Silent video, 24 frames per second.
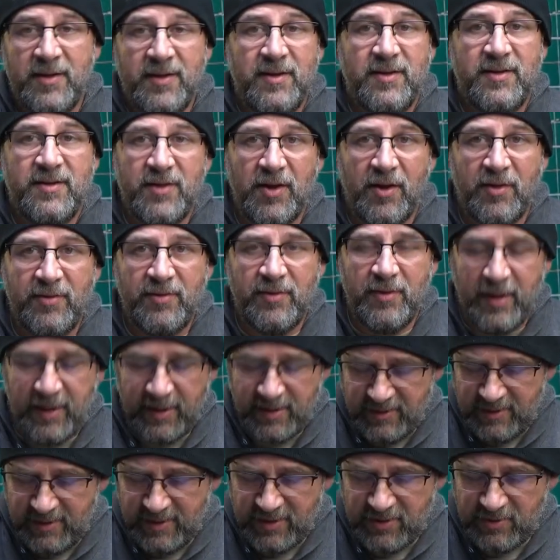
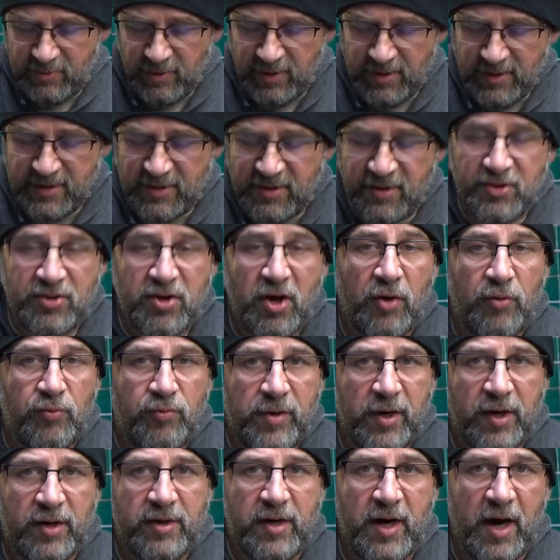Like this one, this is called
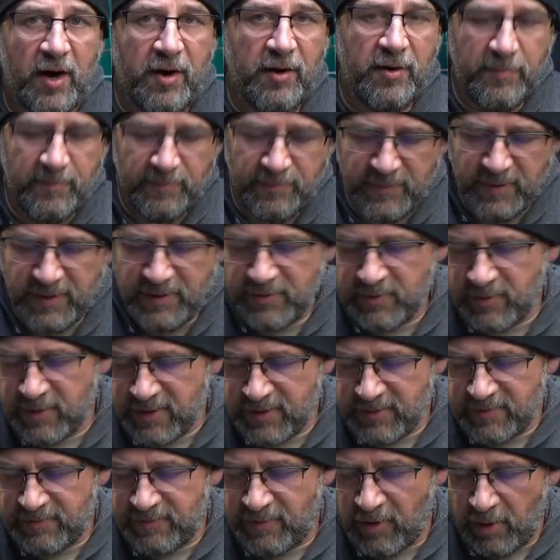rear guard. This
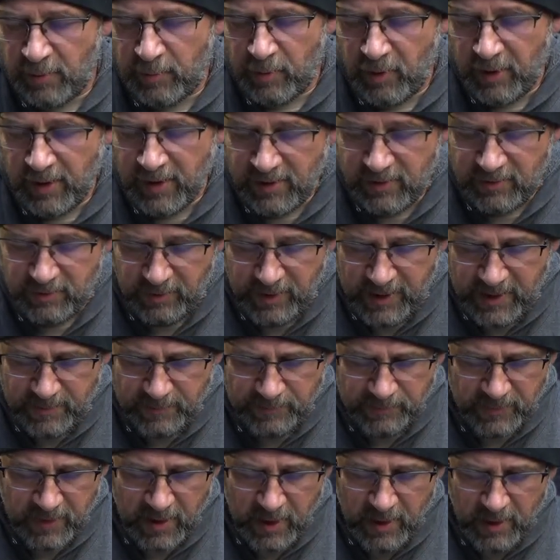one's 4.3.
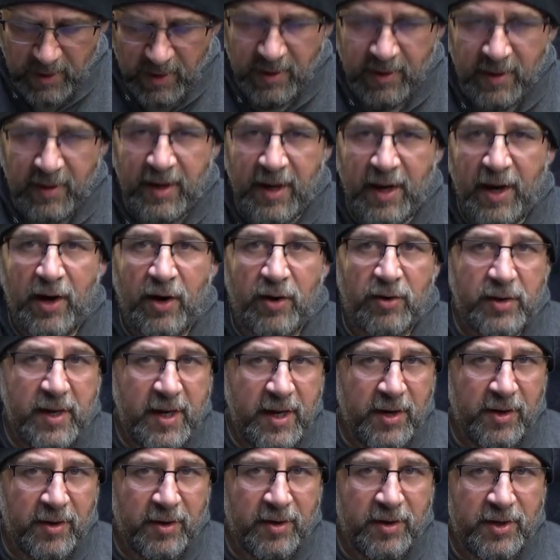Now
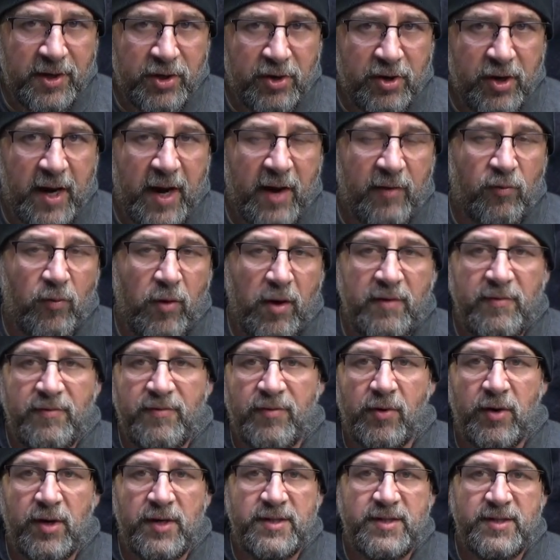here, you're going to have one
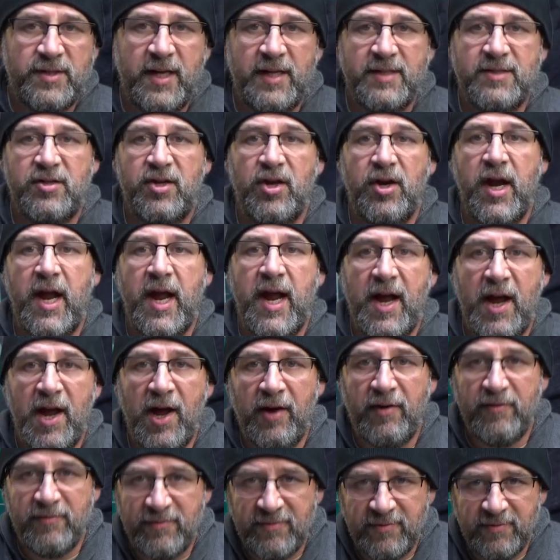force that's going to
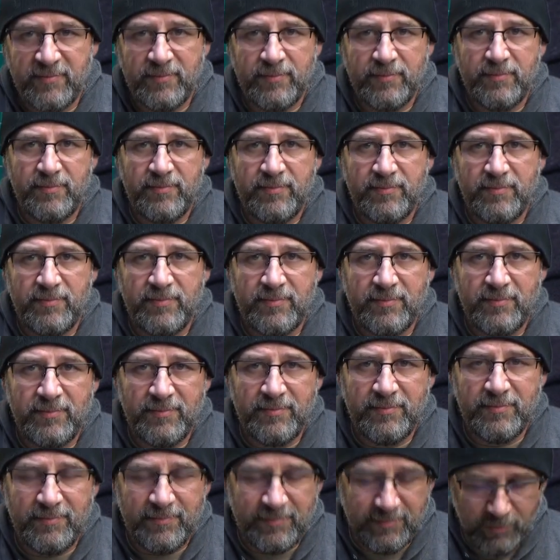have
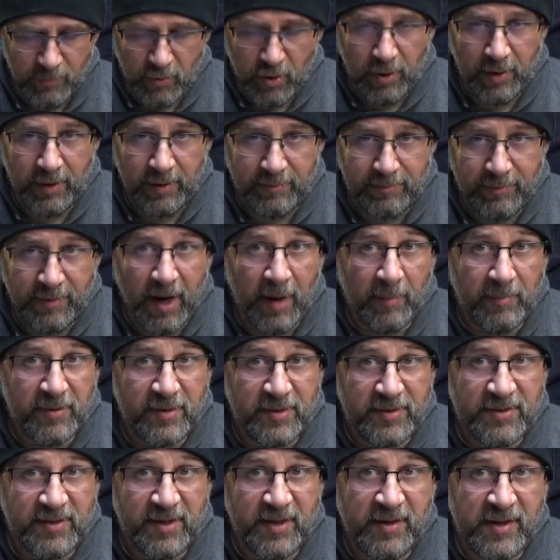more
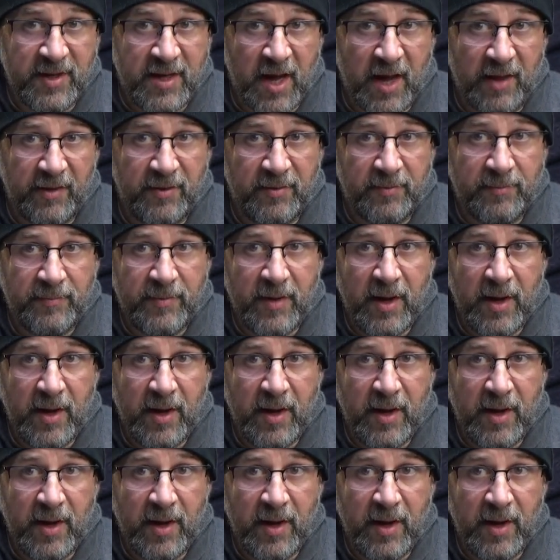numbers than the other.